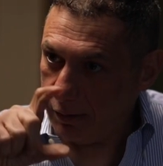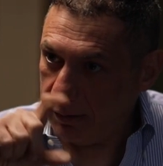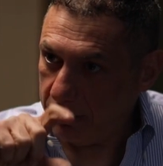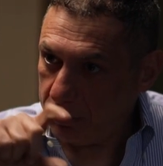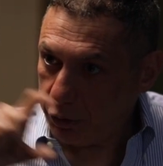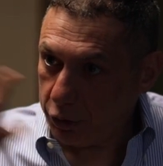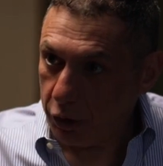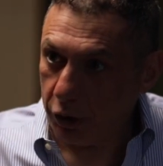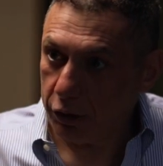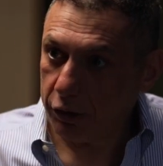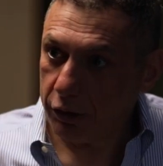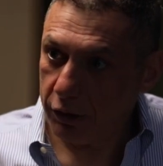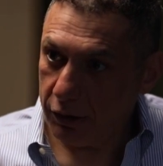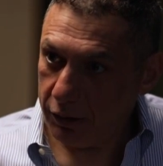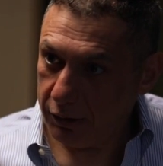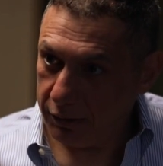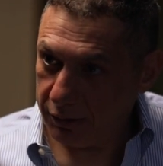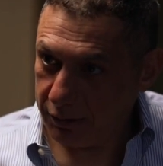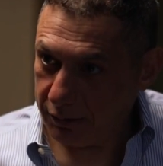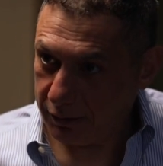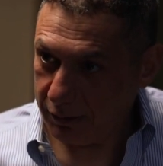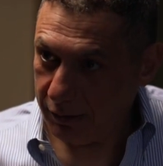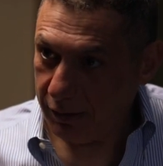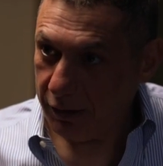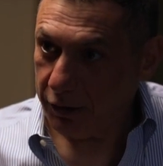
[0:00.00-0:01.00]

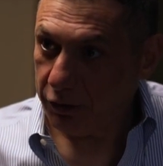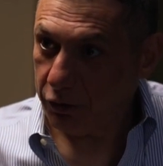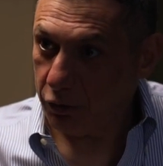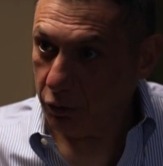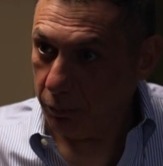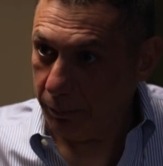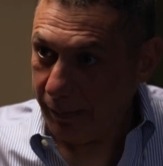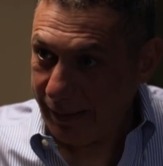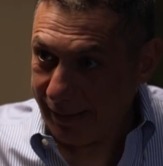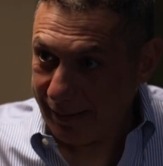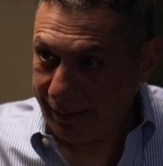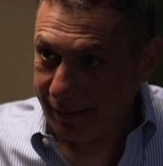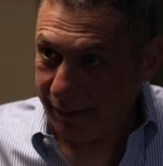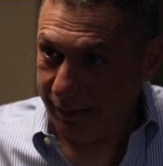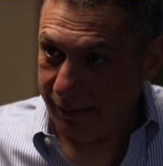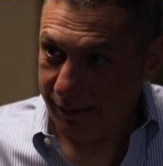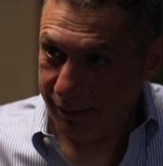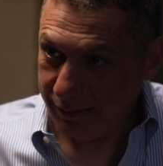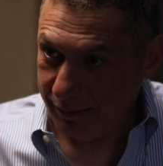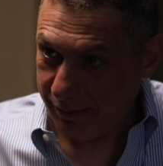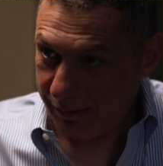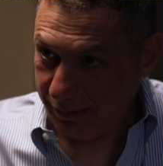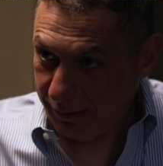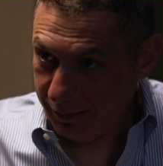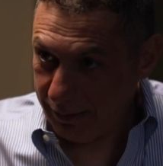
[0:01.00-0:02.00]
journalist to make a